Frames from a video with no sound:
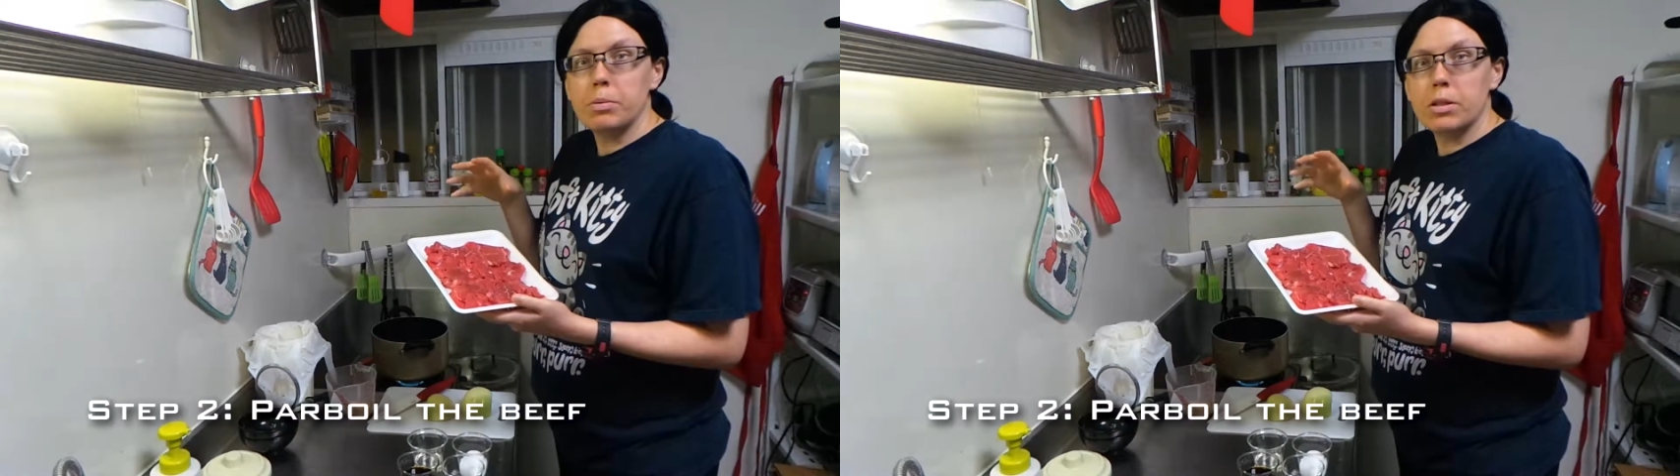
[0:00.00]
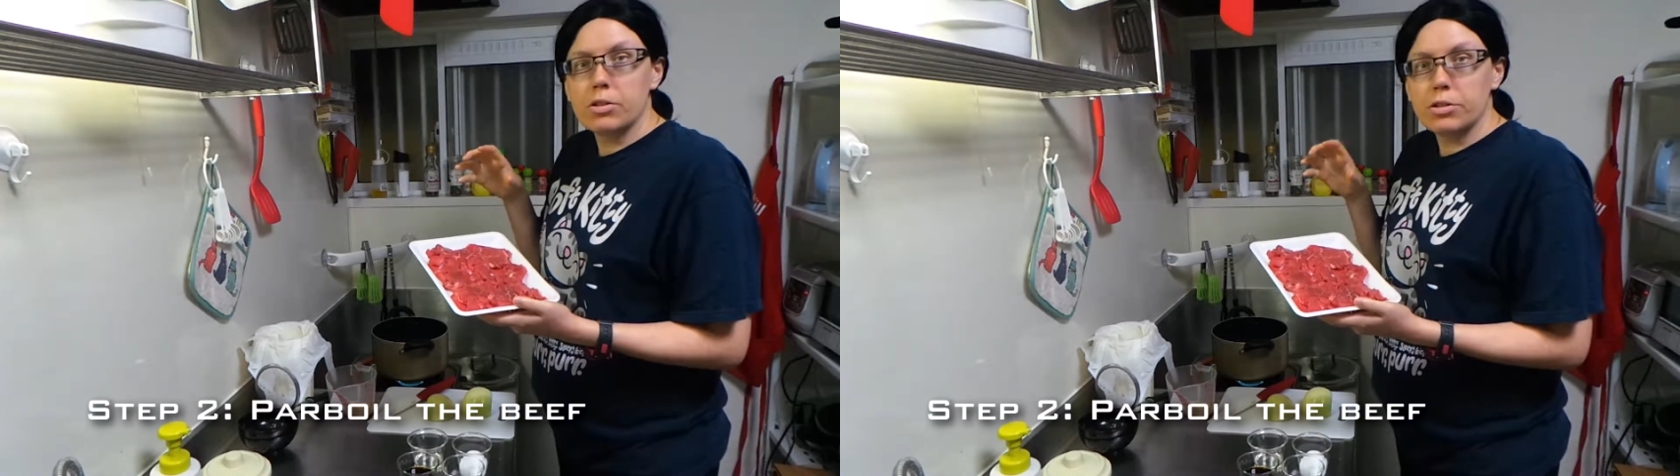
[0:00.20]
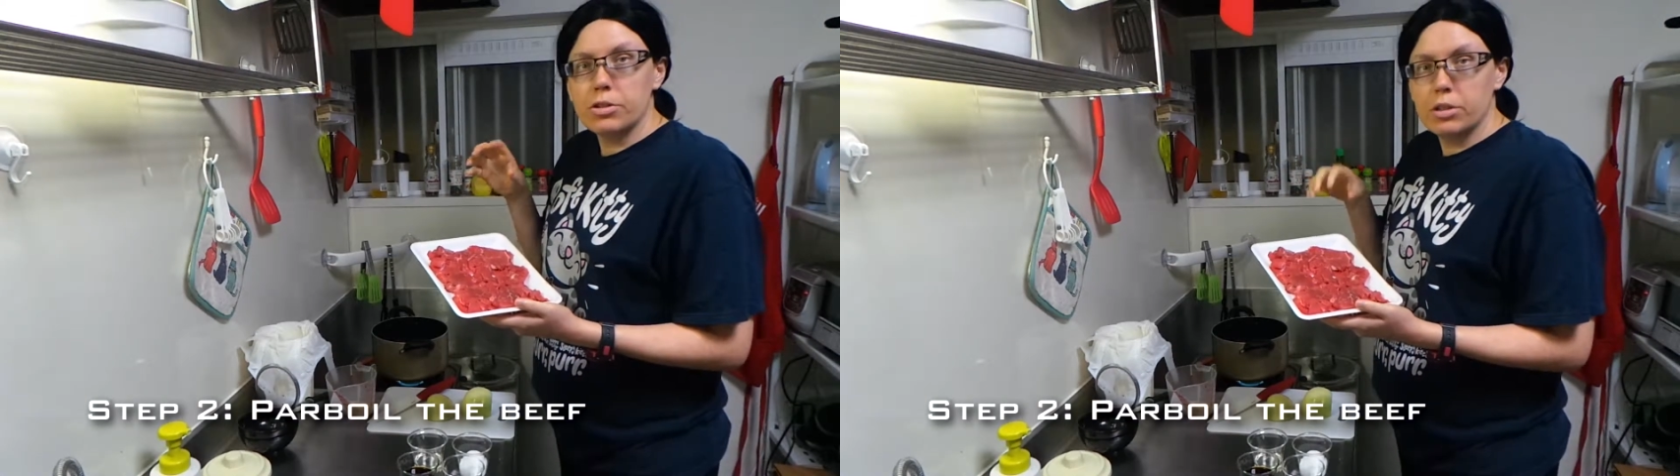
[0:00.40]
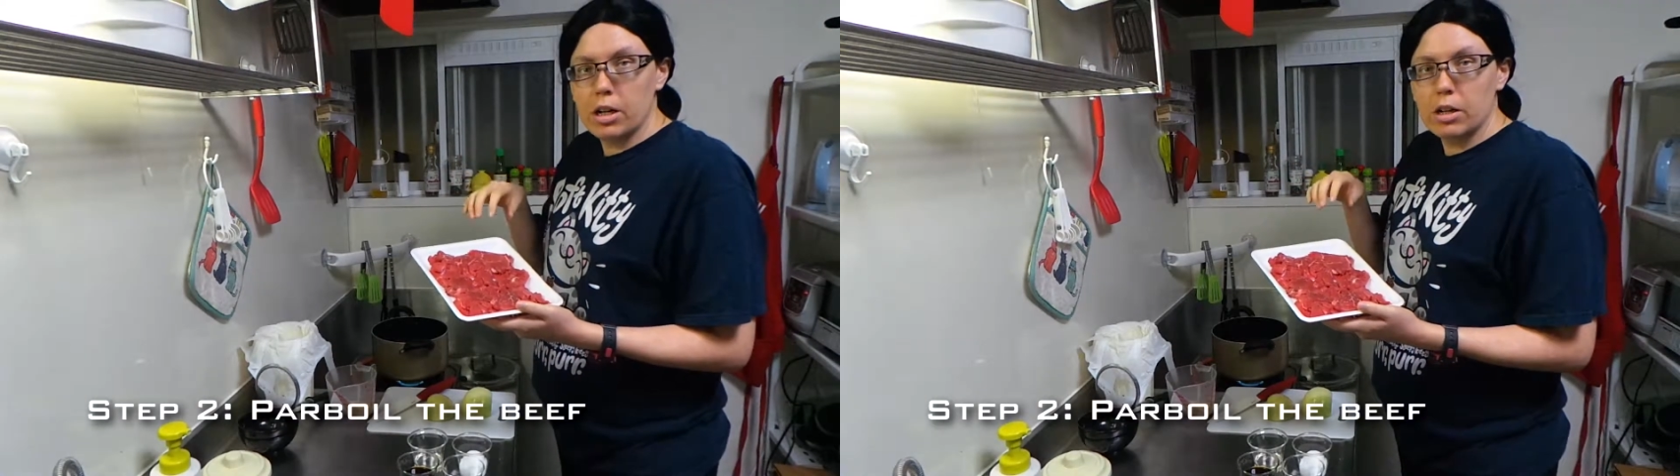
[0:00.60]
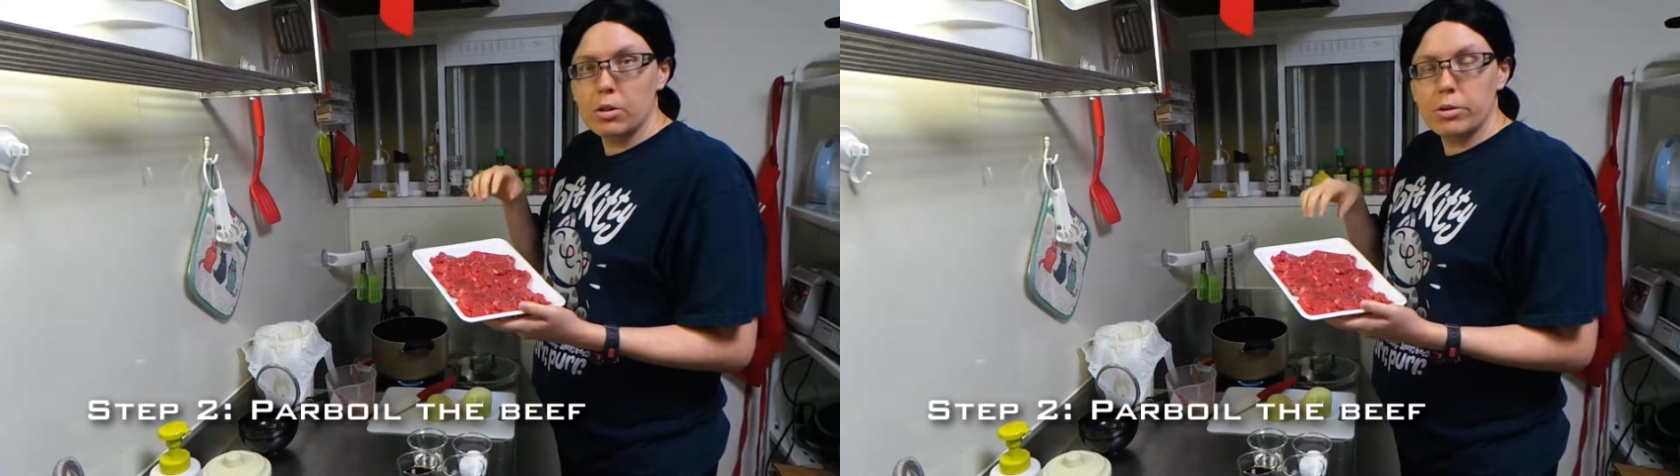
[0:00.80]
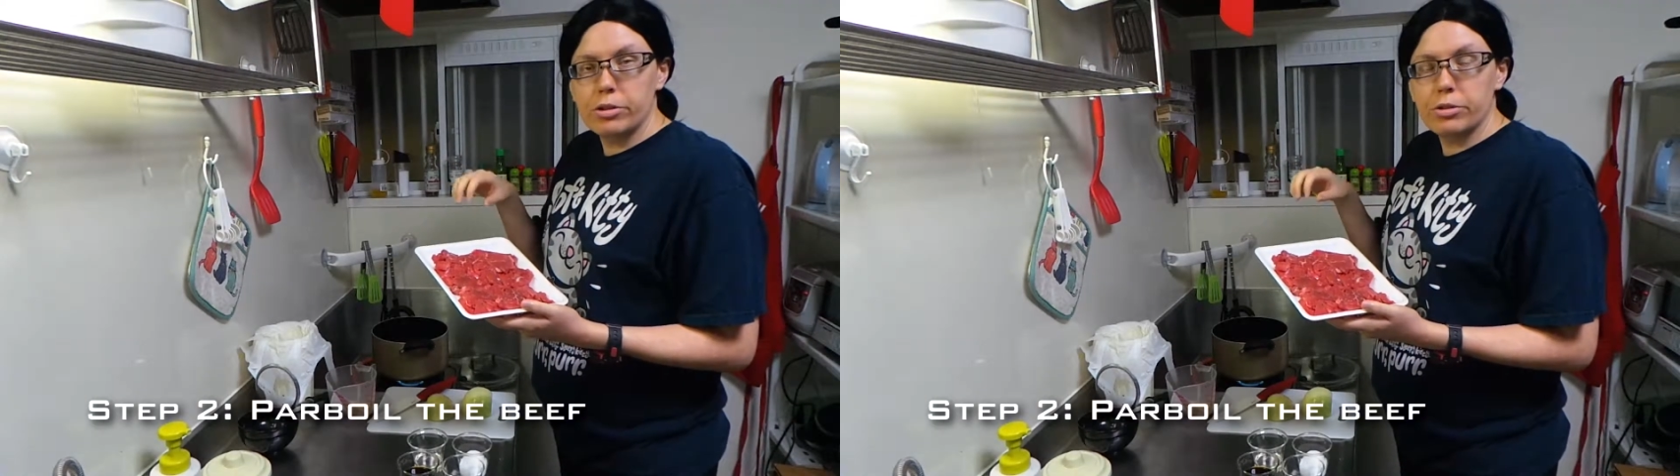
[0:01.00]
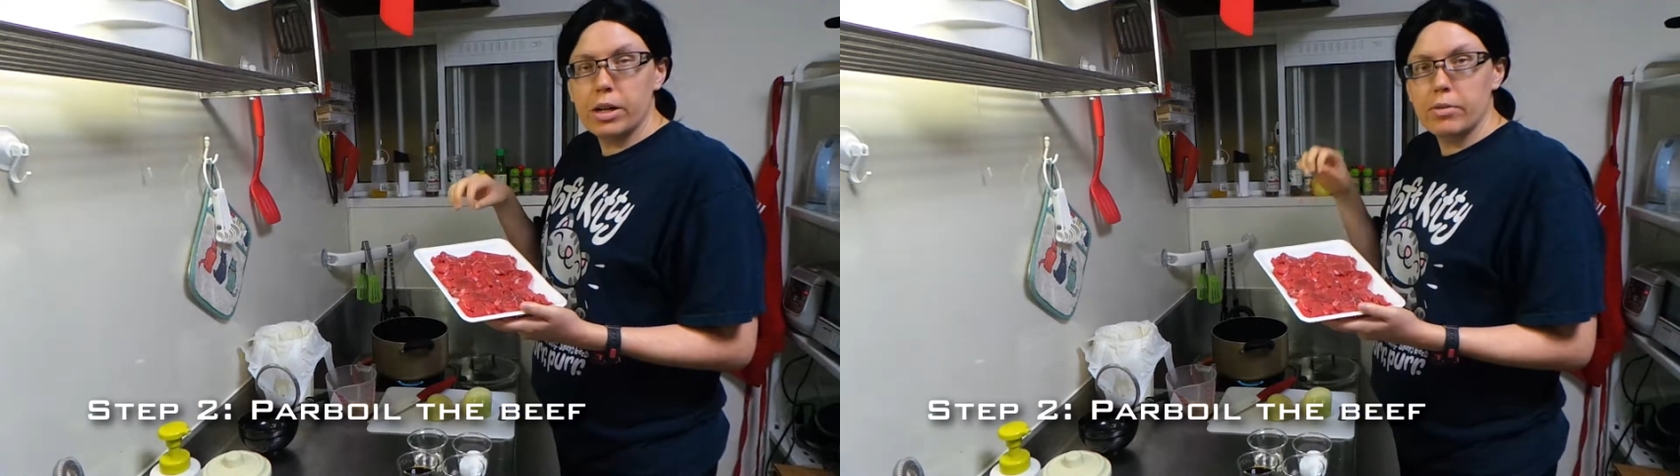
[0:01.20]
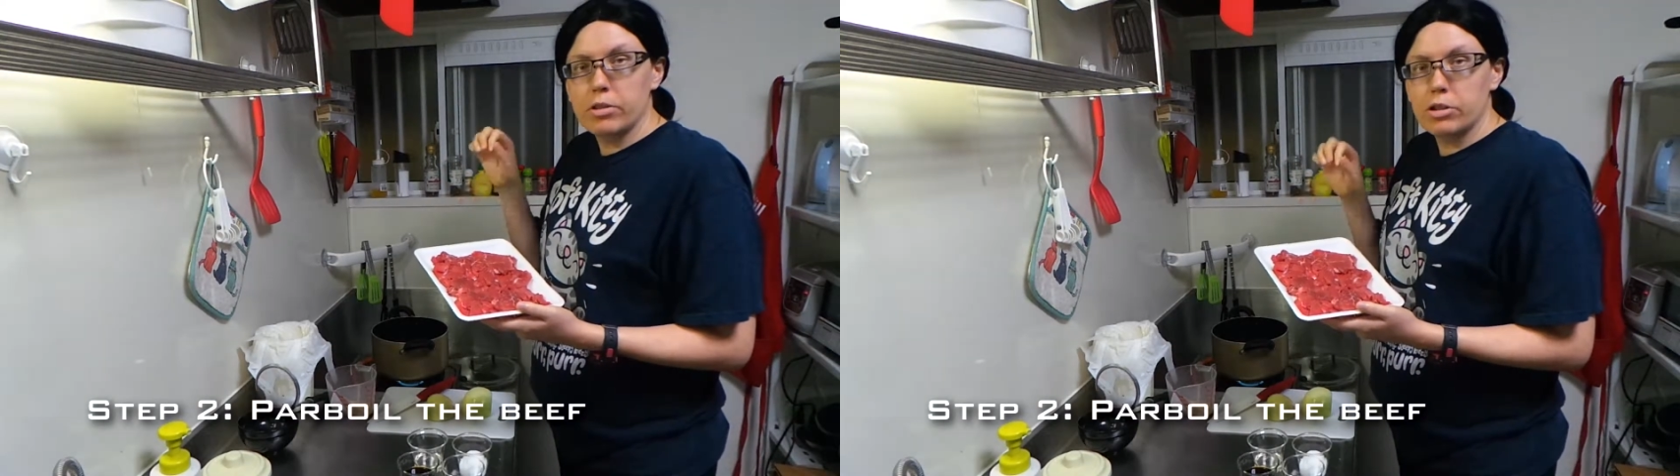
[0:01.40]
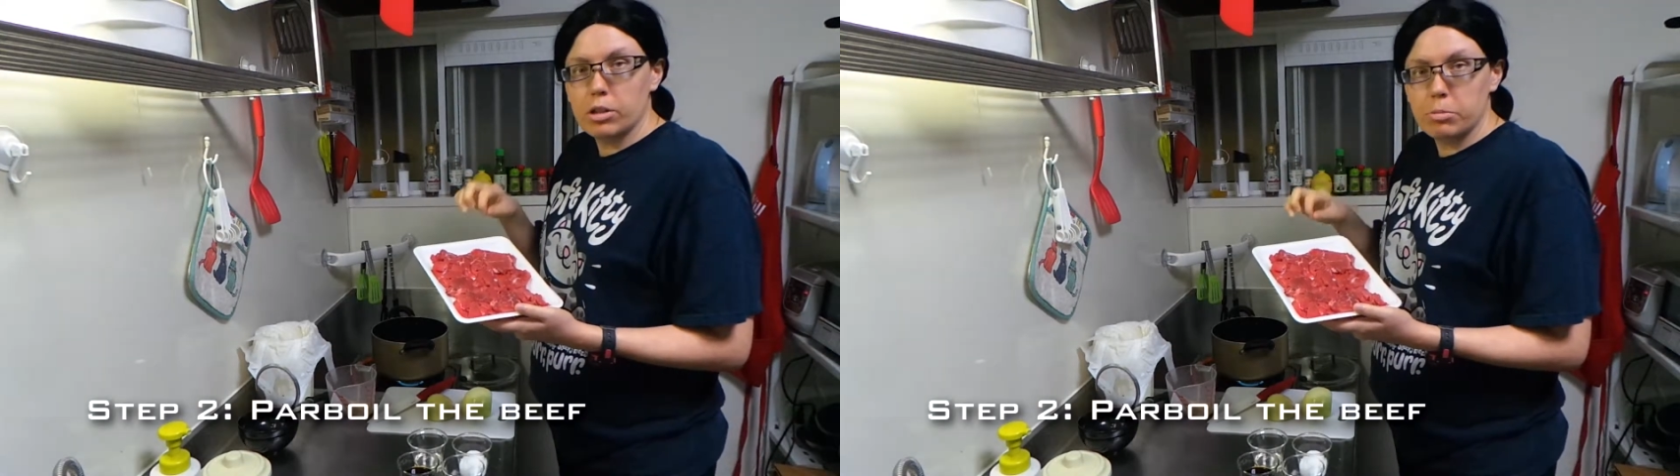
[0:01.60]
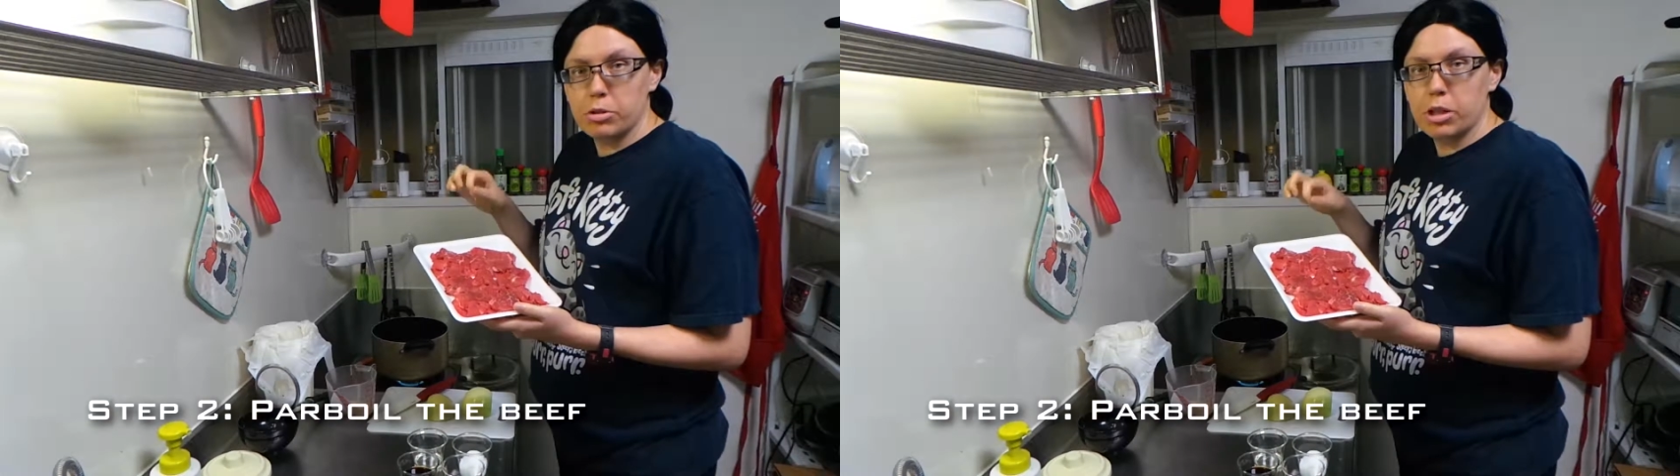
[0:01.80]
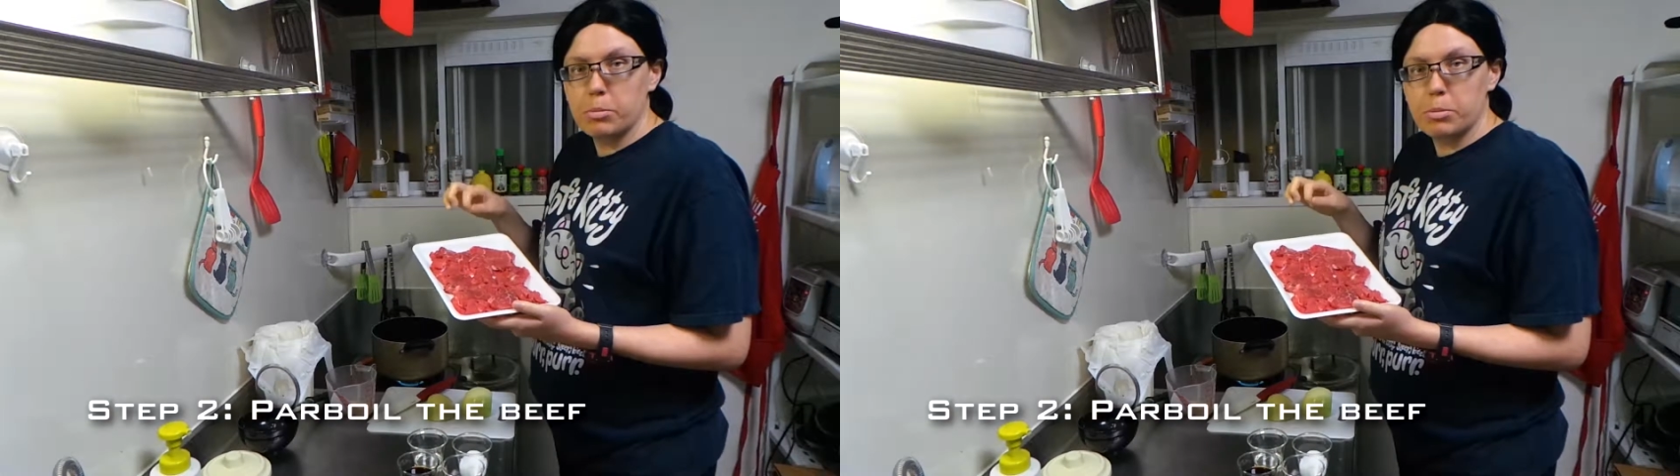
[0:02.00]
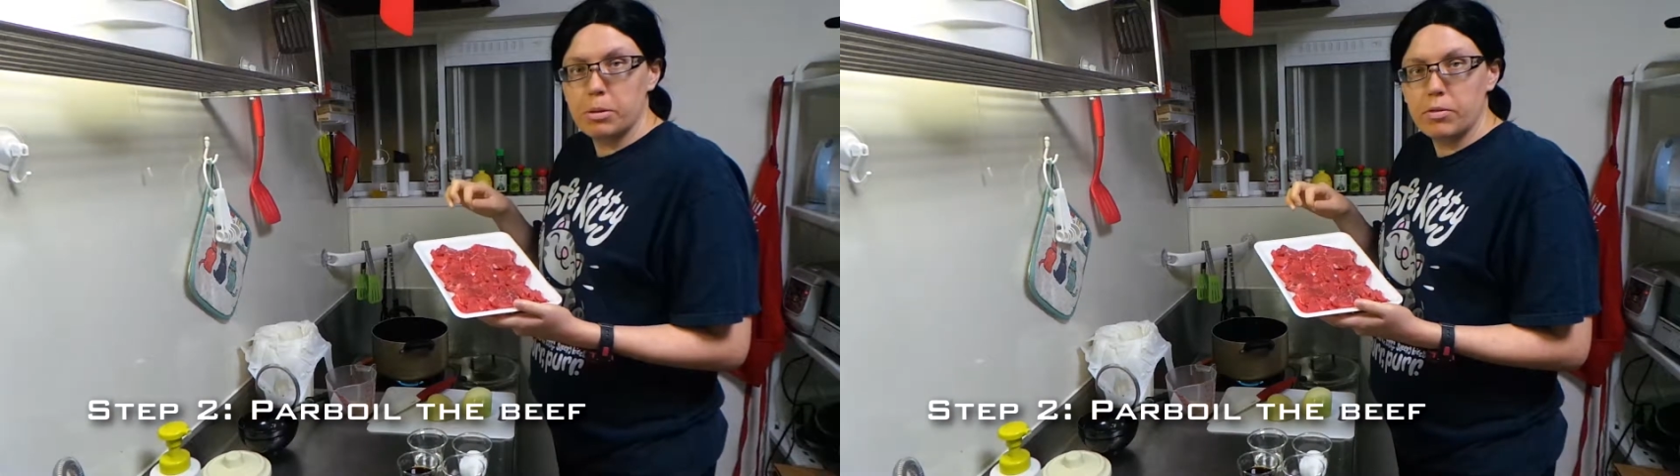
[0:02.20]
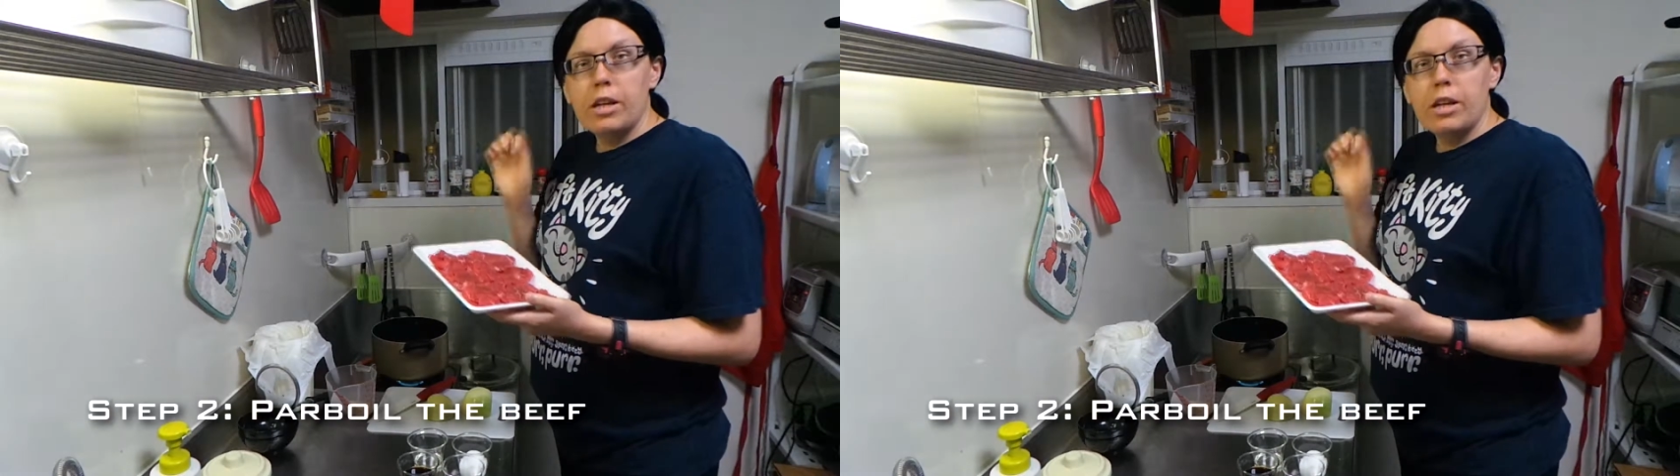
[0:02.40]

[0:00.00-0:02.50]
because you're not going to have shabu shabu beef.